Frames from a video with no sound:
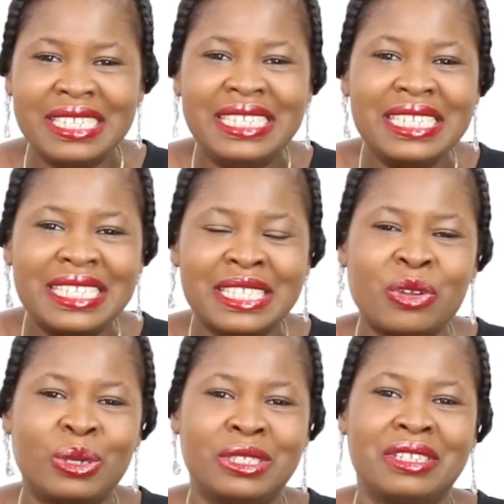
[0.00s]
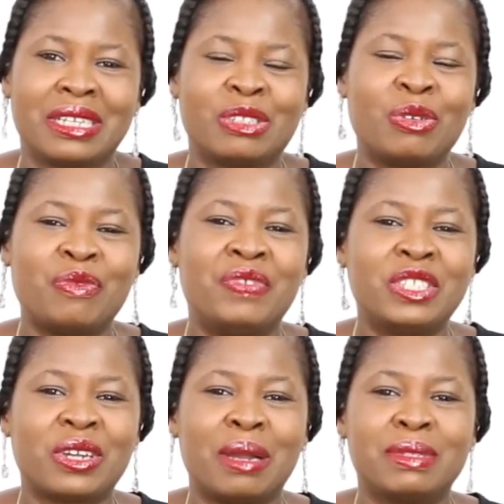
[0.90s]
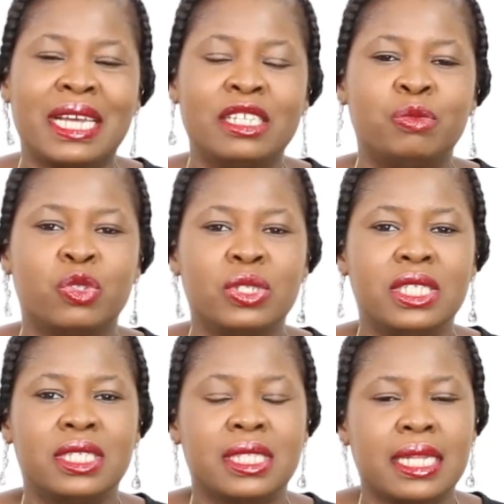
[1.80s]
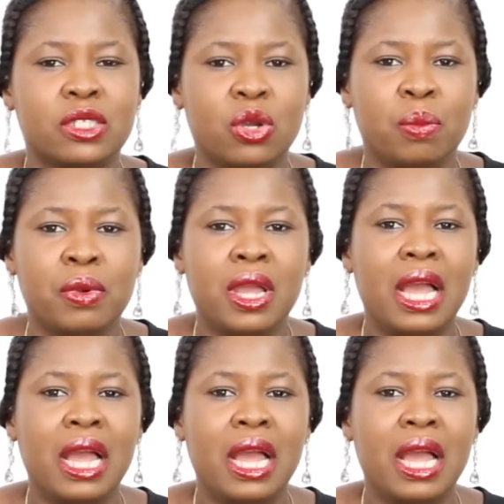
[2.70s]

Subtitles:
this contract of venture capitalist between the startup